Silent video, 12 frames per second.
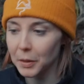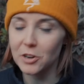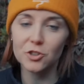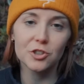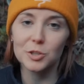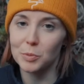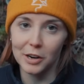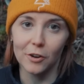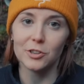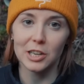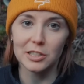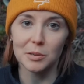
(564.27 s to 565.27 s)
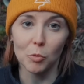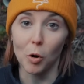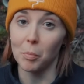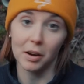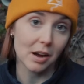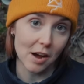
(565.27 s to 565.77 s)
I should just prioritize it more,
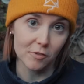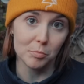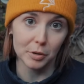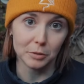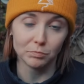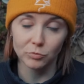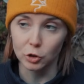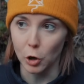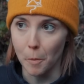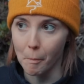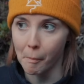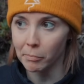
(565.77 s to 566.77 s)
but I haven't been, so